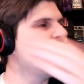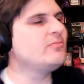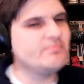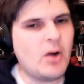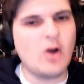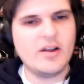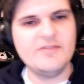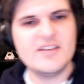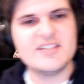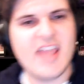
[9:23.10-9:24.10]
part of
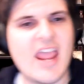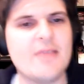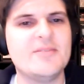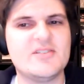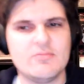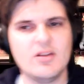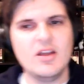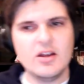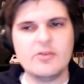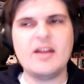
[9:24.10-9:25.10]
this game is
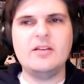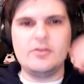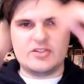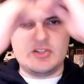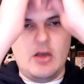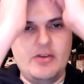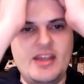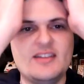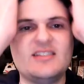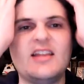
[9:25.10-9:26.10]
create little
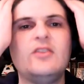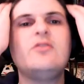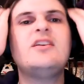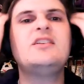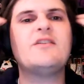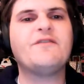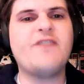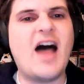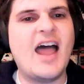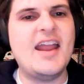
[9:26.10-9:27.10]
slogans that you can
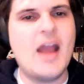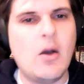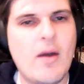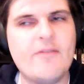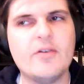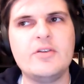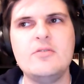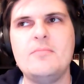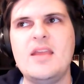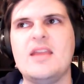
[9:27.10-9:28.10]
define however you
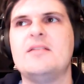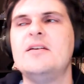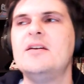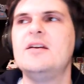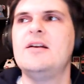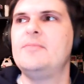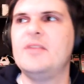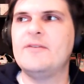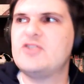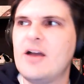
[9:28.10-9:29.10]
mean.
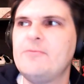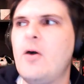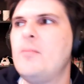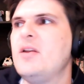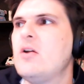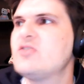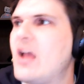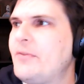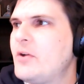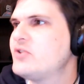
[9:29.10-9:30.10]
If Jeff Weltman goes
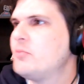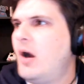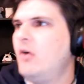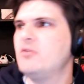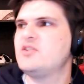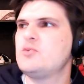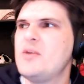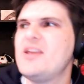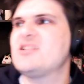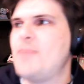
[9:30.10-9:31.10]
out there tomorrow and says,
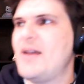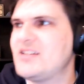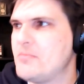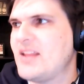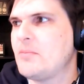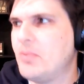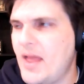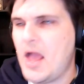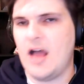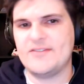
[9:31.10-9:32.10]
we expect to make the
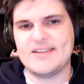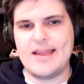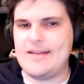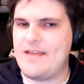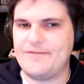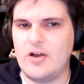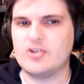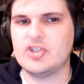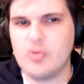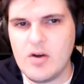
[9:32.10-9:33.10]
playoffs and they fall
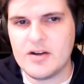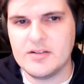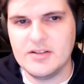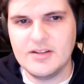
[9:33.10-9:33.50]
short,